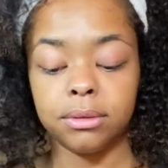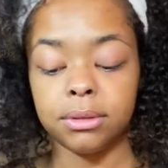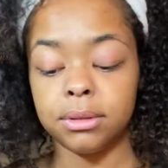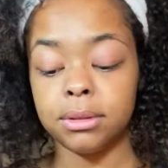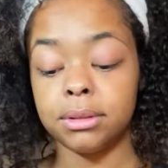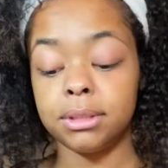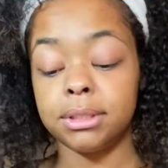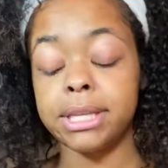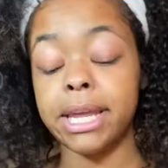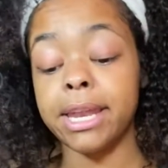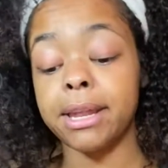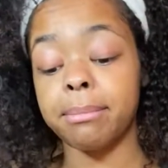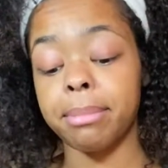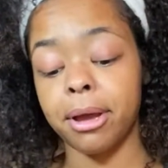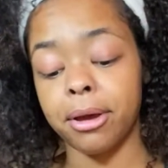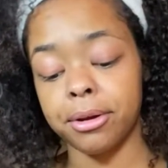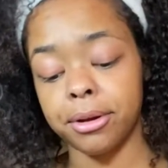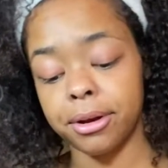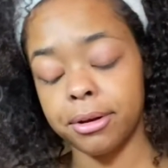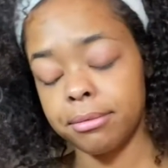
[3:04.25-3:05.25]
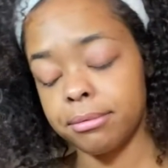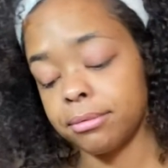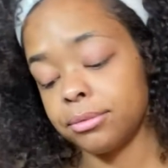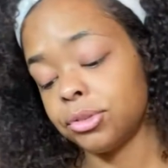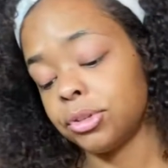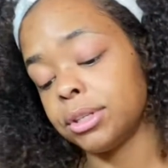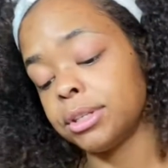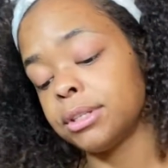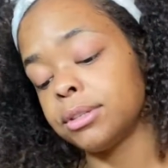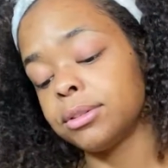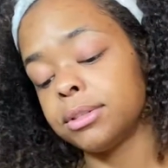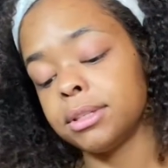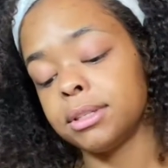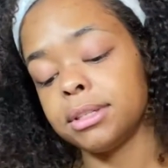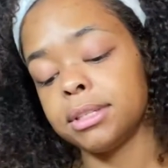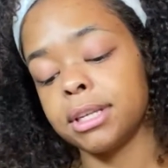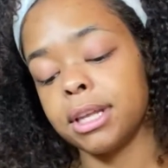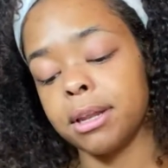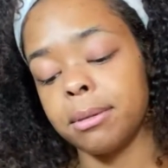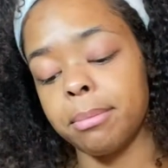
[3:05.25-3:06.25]
setting powder, translucent
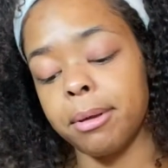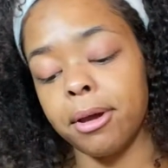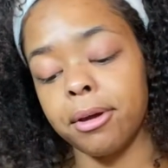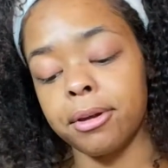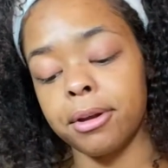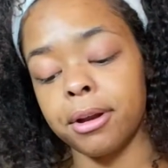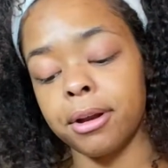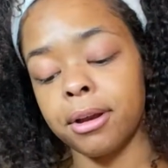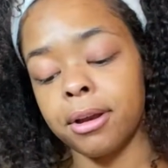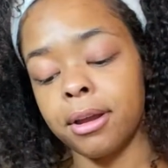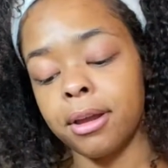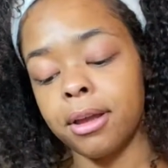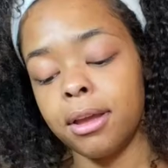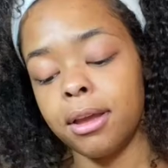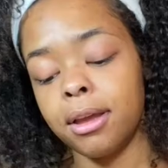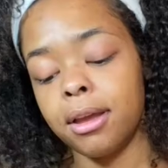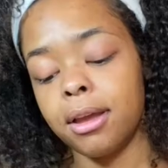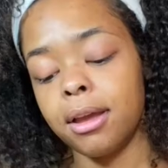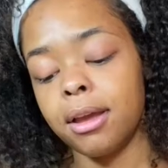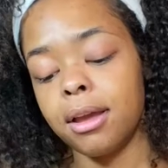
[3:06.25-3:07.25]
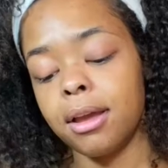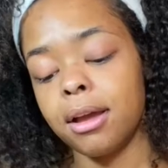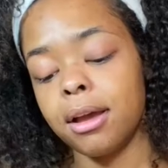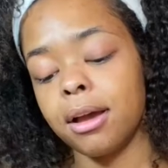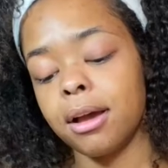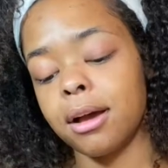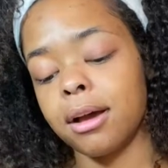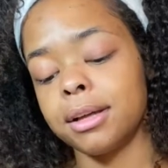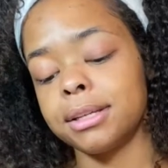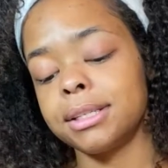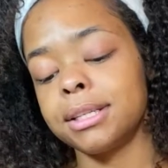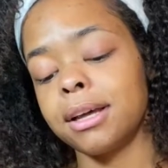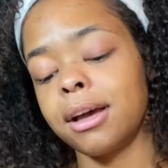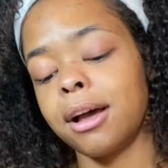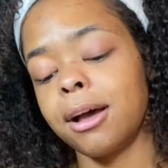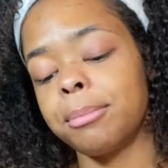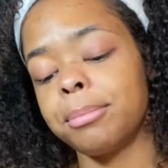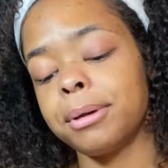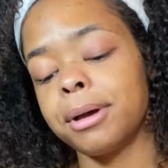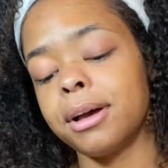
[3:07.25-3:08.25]
setting powder, on top
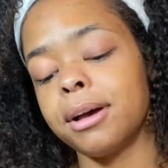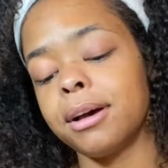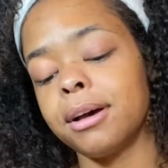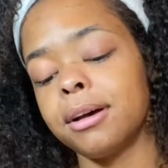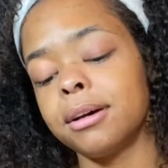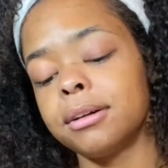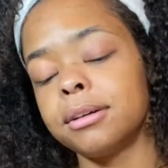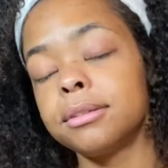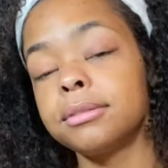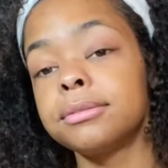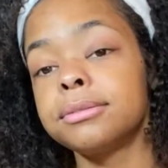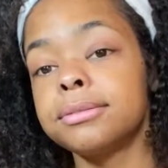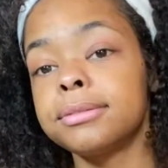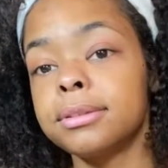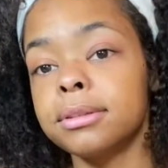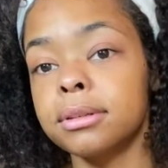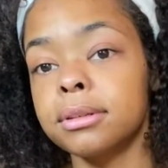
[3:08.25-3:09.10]
of